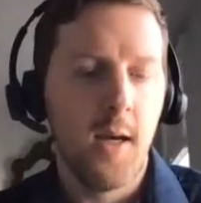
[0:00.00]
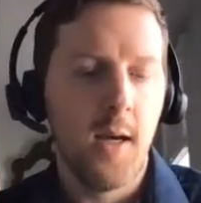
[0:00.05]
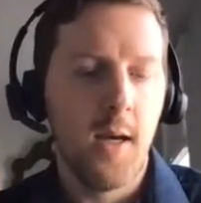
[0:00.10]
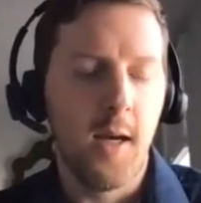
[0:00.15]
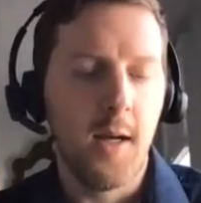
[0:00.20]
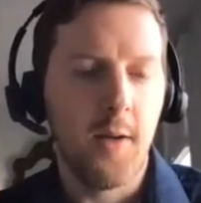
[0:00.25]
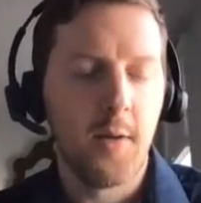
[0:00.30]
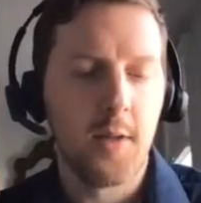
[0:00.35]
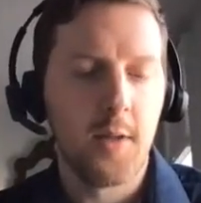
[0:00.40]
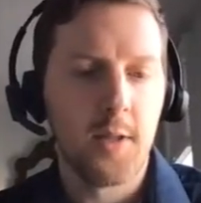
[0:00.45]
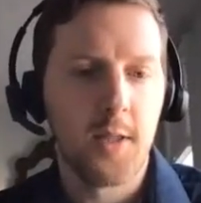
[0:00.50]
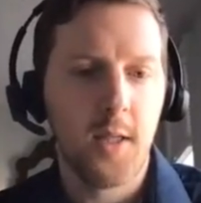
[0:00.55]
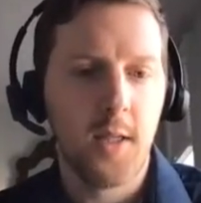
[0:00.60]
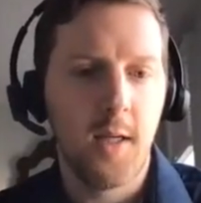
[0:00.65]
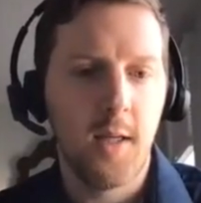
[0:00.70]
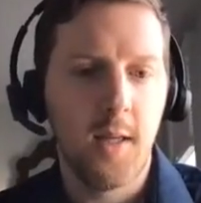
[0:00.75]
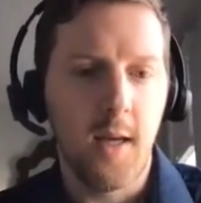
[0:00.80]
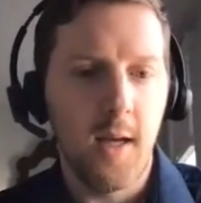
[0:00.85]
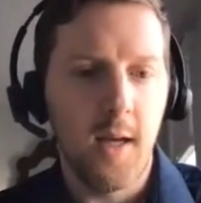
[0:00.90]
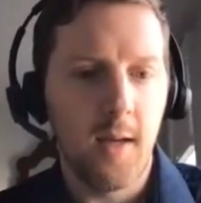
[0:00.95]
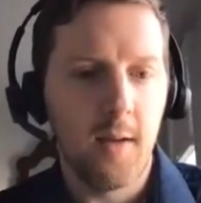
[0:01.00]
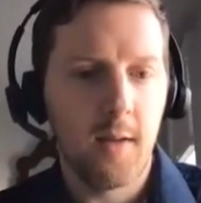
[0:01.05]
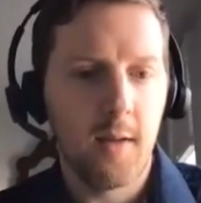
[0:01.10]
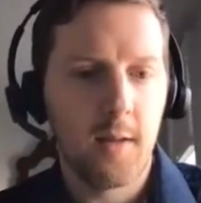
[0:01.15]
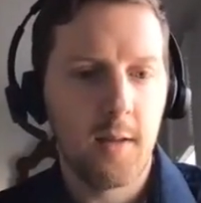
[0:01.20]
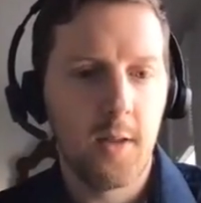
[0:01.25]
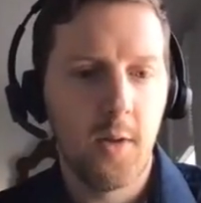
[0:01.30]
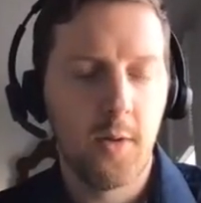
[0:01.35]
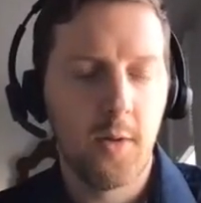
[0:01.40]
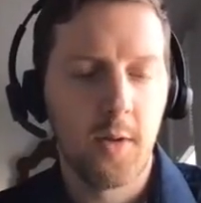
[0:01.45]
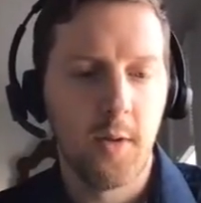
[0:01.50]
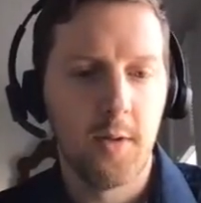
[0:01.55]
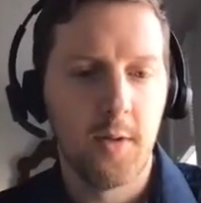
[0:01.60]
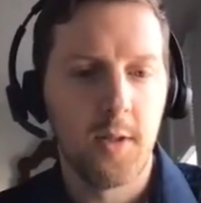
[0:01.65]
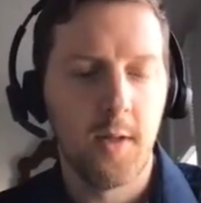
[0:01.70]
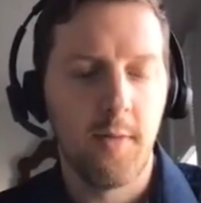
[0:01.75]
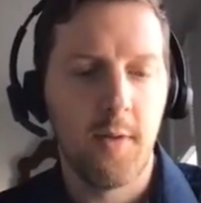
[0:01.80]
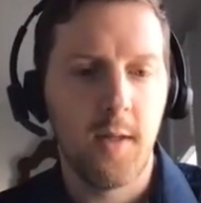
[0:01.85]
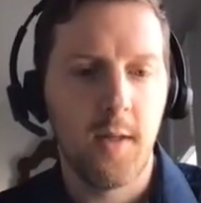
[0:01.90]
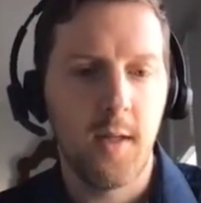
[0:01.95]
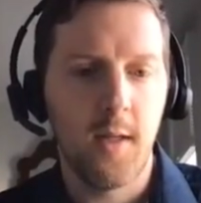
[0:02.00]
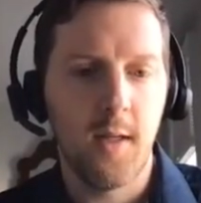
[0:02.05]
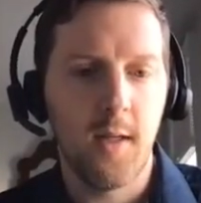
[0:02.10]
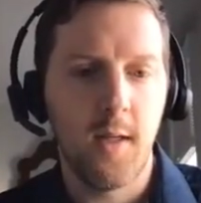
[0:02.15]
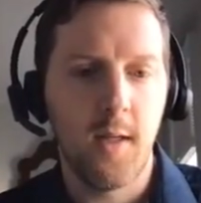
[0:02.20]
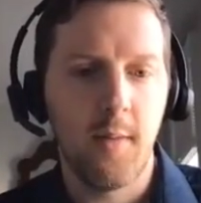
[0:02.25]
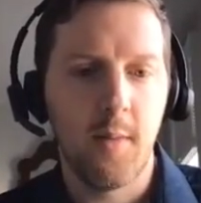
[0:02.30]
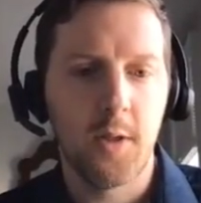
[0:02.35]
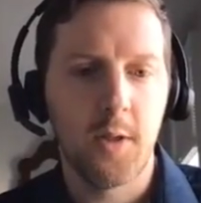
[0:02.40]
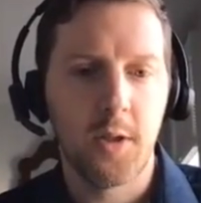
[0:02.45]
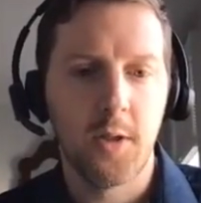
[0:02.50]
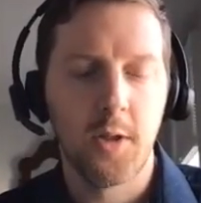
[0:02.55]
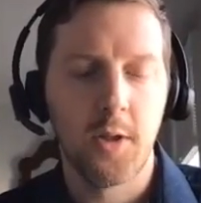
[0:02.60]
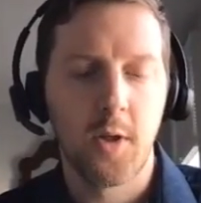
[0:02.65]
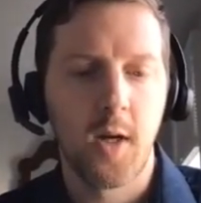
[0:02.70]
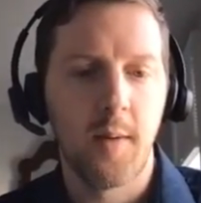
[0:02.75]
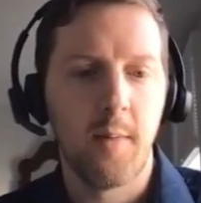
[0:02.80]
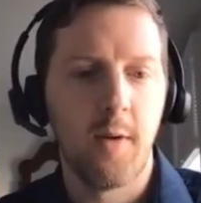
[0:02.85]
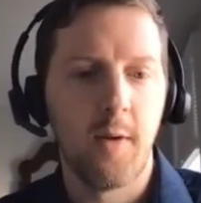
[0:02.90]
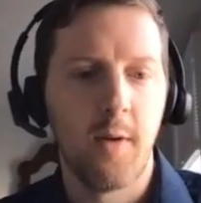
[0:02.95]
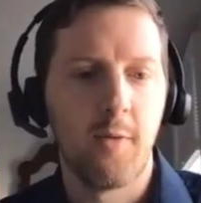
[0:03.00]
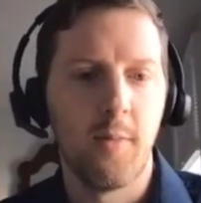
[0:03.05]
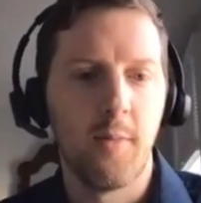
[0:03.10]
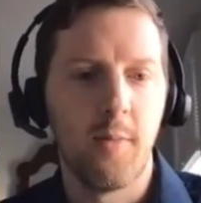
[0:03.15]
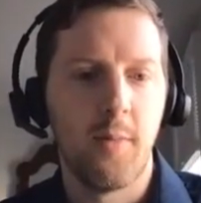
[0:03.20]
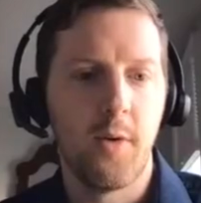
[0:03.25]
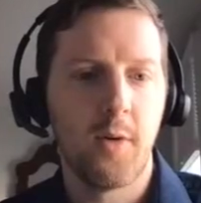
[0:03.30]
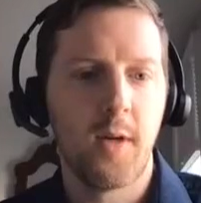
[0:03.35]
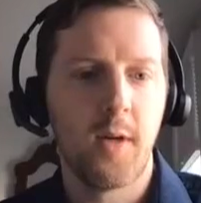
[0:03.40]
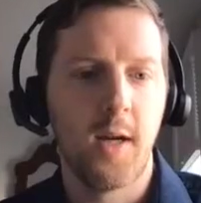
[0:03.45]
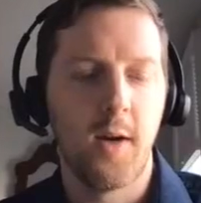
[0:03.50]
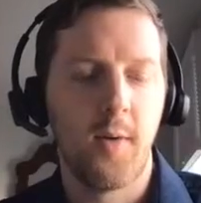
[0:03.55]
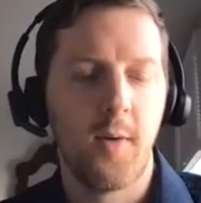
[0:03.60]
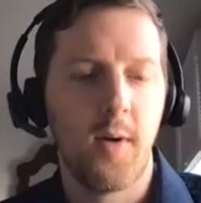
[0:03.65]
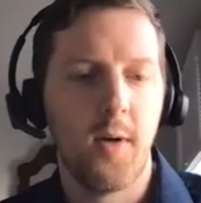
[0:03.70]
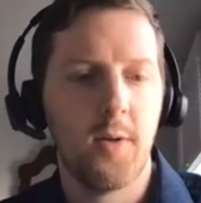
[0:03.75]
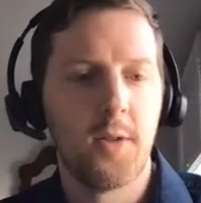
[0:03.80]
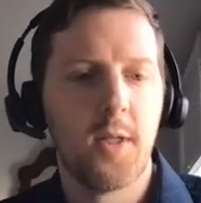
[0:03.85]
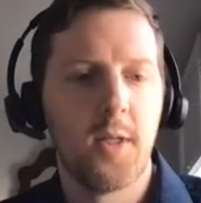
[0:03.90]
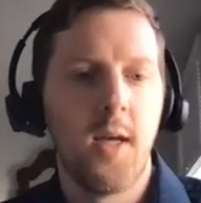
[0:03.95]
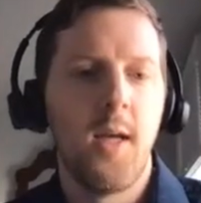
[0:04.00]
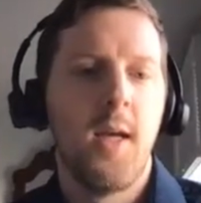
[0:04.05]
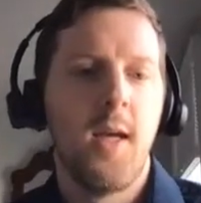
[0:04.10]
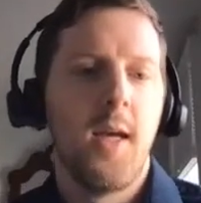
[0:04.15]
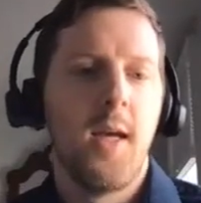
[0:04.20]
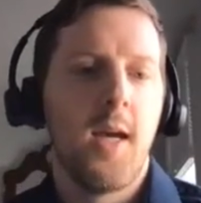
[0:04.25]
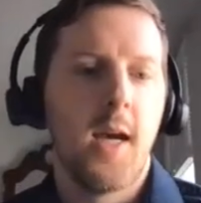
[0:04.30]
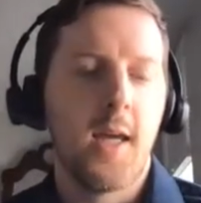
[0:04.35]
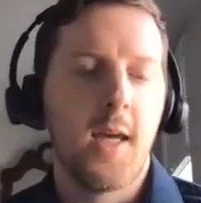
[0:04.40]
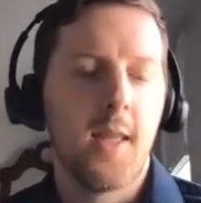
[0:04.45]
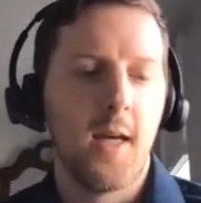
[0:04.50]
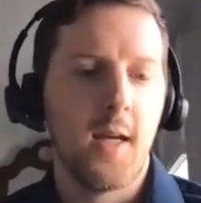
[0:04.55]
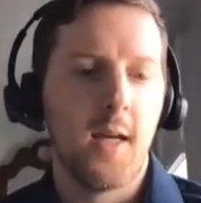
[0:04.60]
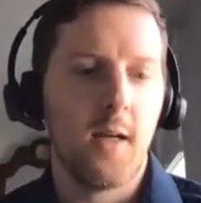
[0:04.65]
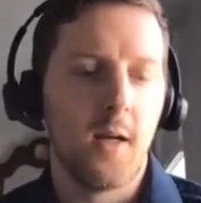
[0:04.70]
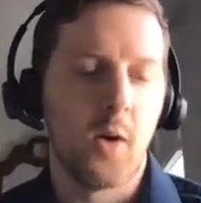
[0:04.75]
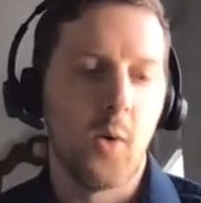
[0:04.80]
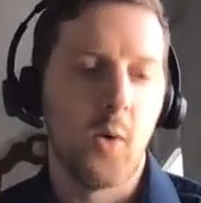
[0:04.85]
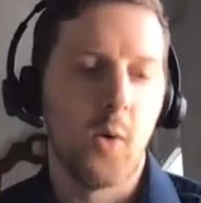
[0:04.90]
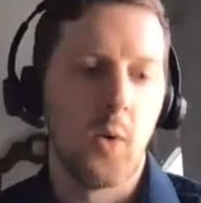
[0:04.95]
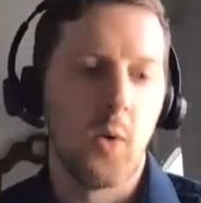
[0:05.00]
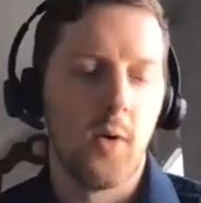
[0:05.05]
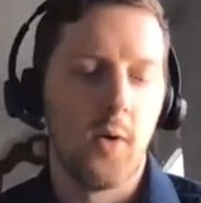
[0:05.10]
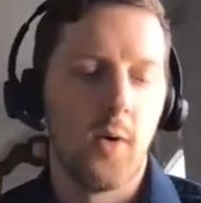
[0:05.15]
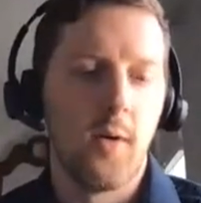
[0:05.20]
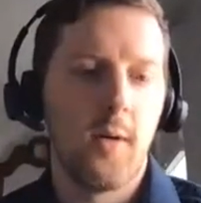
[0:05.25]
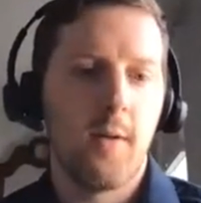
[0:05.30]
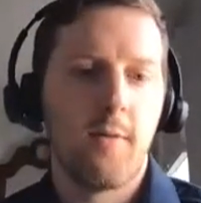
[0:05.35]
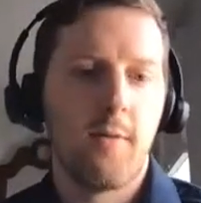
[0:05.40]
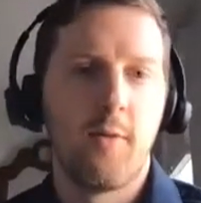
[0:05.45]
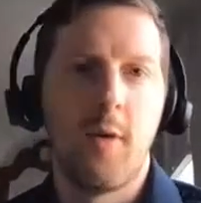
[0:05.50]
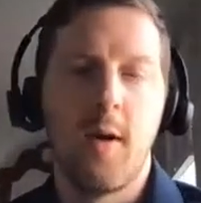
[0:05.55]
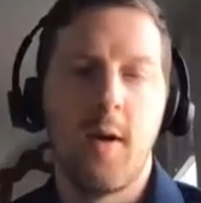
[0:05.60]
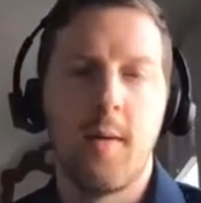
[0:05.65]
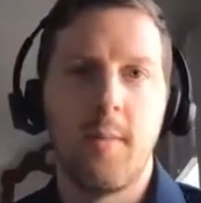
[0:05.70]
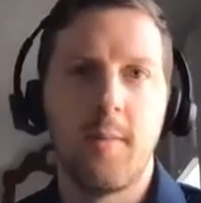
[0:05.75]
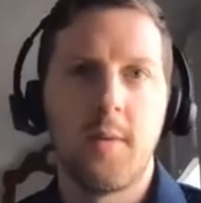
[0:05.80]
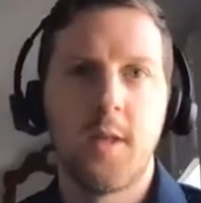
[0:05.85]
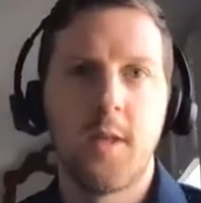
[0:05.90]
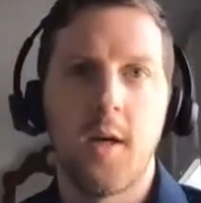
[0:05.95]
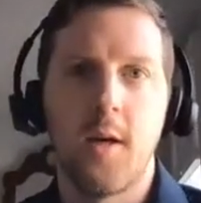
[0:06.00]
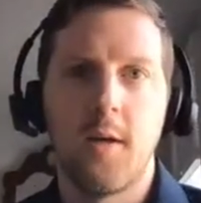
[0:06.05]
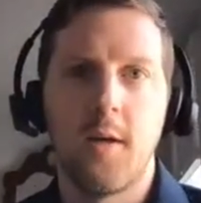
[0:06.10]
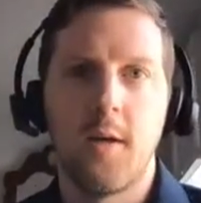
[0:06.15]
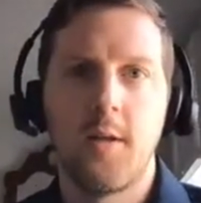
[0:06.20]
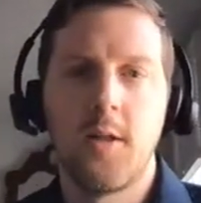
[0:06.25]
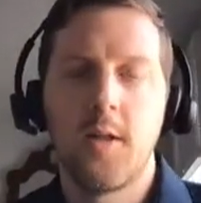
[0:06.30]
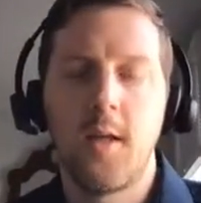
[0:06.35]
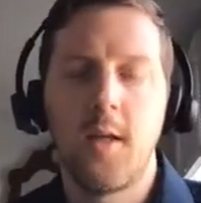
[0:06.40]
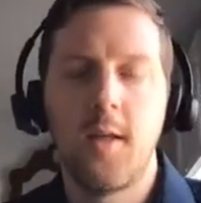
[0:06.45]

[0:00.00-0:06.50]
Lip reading: And you can see that 2/3 of the emissions are coming from bulk carriers and then a quarter from tugs.